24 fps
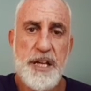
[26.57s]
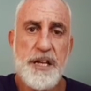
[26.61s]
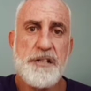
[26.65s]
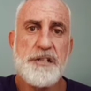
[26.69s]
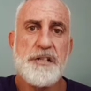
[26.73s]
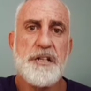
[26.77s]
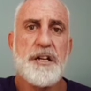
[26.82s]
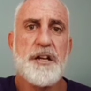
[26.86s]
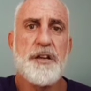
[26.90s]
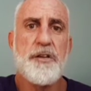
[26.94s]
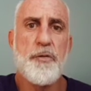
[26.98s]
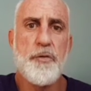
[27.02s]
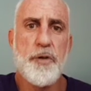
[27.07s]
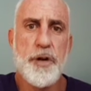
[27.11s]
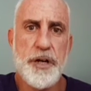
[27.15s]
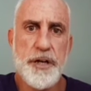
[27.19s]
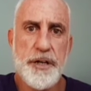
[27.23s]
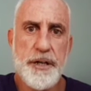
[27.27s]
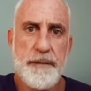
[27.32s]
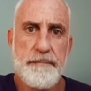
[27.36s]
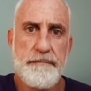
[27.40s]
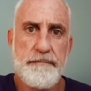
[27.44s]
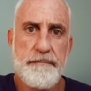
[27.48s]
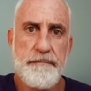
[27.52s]
Here's another
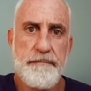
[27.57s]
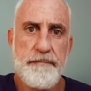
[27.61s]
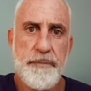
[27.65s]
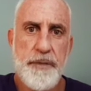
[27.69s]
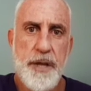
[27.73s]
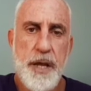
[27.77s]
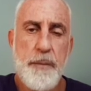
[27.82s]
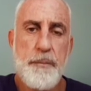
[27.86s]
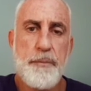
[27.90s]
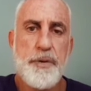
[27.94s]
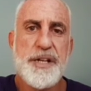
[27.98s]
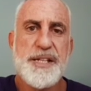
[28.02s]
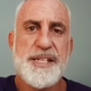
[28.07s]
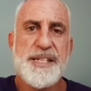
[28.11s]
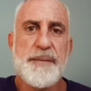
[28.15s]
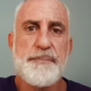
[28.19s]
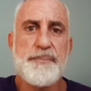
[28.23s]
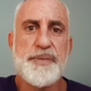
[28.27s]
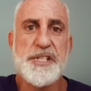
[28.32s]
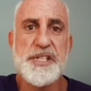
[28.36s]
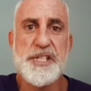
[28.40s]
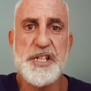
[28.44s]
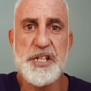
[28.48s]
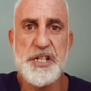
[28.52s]
word.
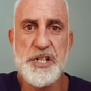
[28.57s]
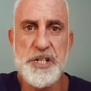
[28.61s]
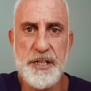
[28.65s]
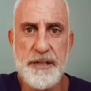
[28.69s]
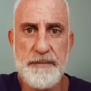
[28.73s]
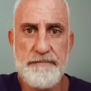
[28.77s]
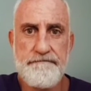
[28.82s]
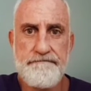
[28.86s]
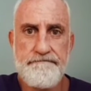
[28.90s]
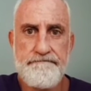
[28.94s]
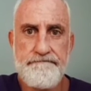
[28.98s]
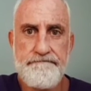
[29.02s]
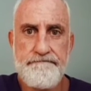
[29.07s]
Presupposition.